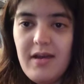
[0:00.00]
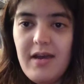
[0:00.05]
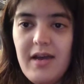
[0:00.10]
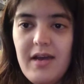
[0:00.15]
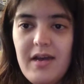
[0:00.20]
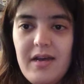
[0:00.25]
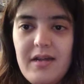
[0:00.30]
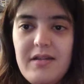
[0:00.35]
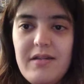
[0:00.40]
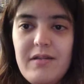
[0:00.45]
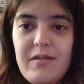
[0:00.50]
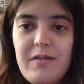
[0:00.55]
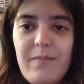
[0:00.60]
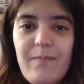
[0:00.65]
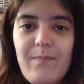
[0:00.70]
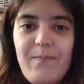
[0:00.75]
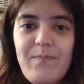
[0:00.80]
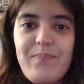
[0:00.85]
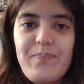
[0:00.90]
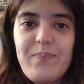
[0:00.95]
And
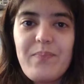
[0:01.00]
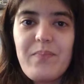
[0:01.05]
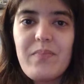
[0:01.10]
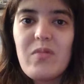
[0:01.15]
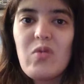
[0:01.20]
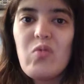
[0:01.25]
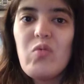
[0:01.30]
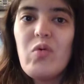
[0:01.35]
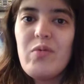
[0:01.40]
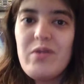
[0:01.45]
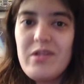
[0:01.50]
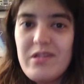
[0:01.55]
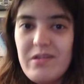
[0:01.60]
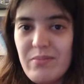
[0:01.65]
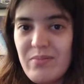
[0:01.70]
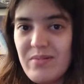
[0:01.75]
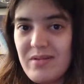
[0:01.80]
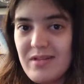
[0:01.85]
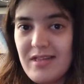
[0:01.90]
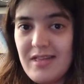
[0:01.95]
when we
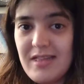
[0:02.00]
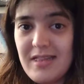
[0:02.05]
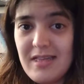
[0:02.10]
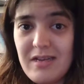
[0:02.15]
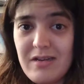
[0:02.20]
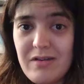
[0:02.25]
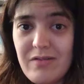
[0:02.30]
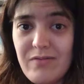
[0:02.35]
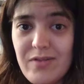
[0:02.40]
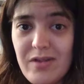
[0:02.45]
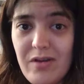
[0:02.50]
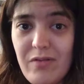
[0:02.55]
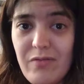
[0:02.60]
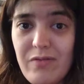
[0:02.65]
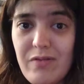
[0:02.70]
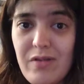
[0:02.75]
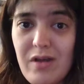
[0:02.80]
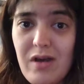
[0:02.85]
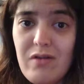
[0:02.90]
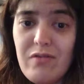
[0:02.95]
typically think of
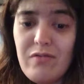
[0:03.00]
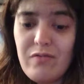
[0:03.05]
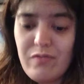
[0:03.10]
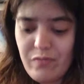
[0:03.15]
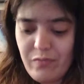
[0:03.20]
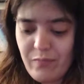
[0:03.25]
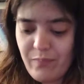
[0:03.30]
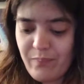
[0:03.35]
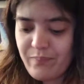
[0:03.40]
self-love,